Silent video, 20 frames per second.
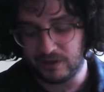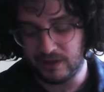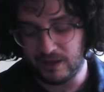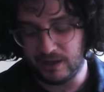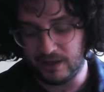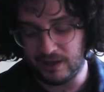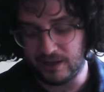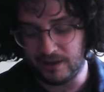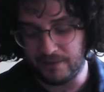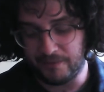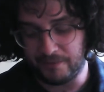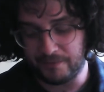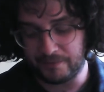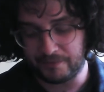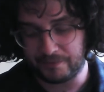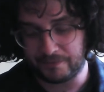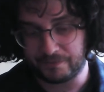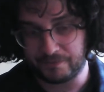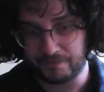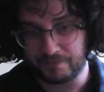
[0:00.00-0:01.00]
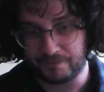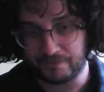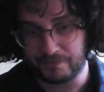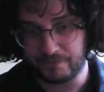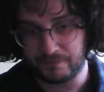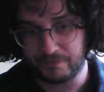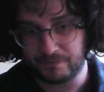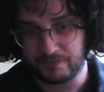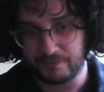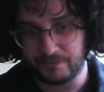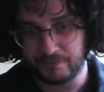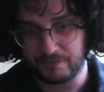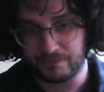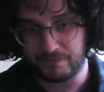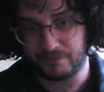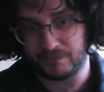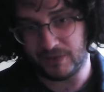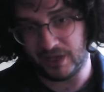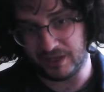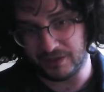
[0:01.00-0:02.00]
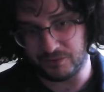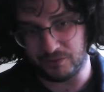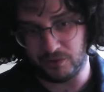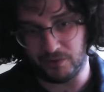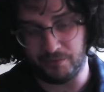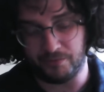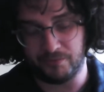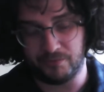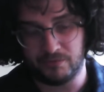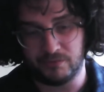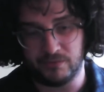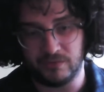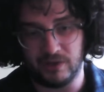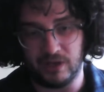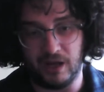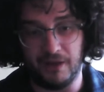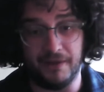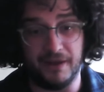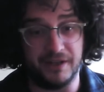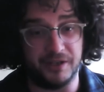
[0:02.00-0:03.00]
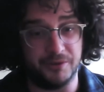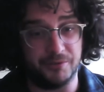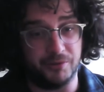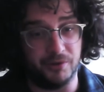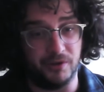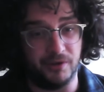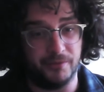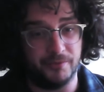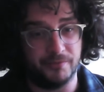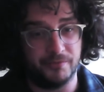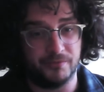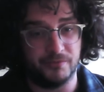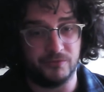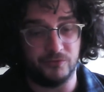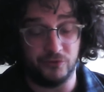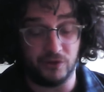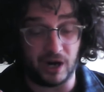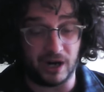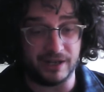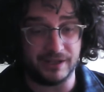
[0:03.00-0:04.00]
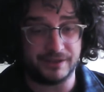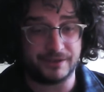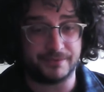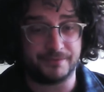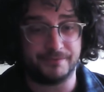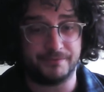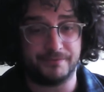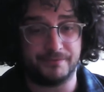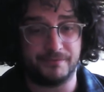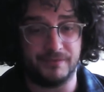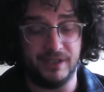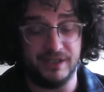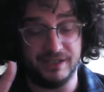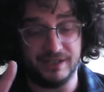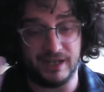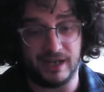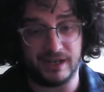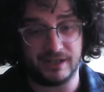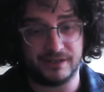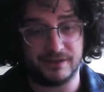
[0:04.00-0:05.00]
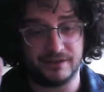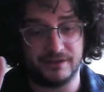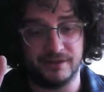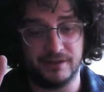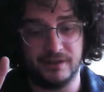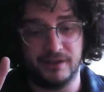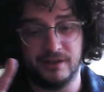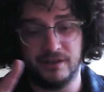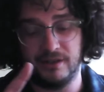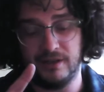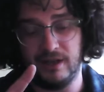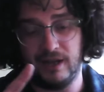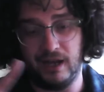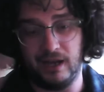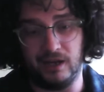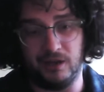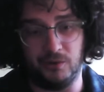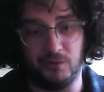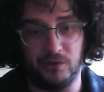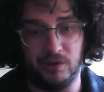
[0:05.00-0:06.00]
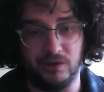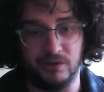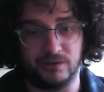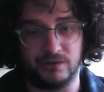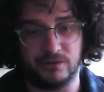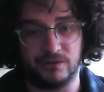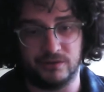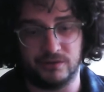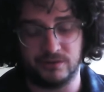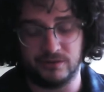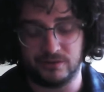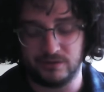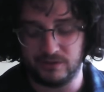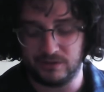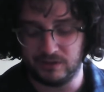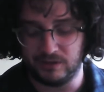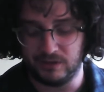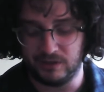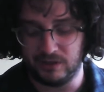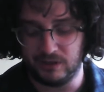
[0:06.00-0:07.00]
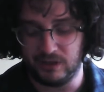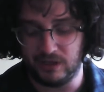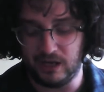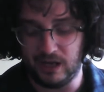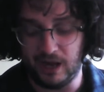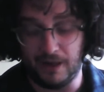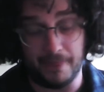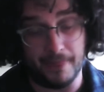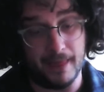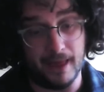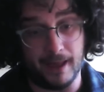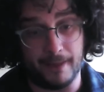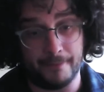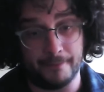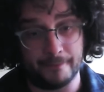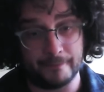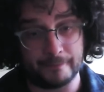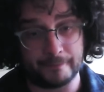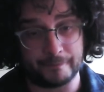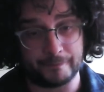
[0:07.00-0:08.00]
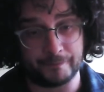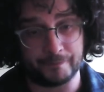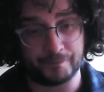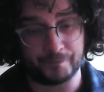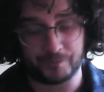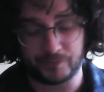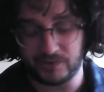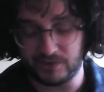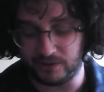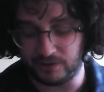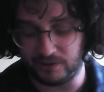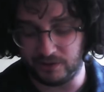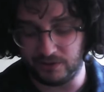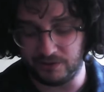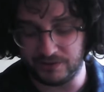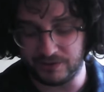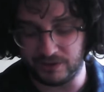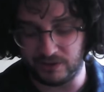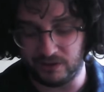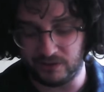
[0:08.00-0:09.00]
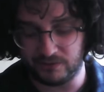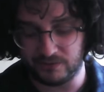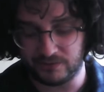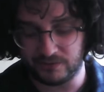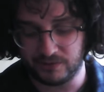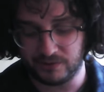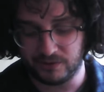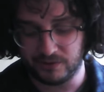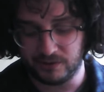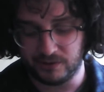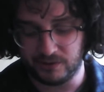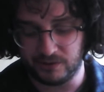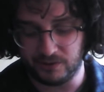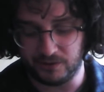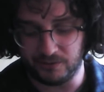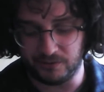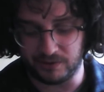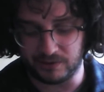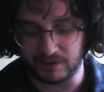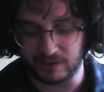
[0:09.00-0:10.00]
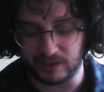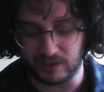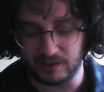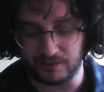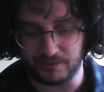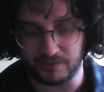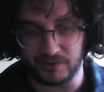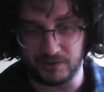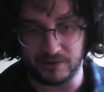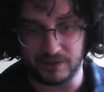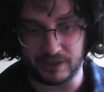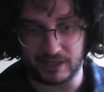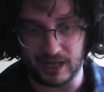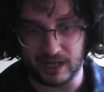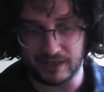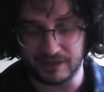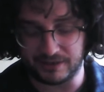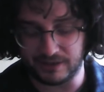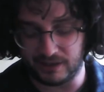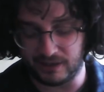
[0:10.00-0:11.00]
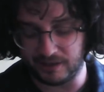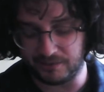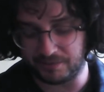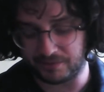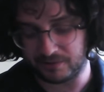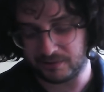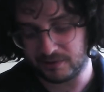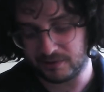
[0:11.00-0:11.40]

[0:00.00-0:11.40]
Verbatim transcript: um, h1 and then you'd put write in text hello world and then to close it off you would type you would again type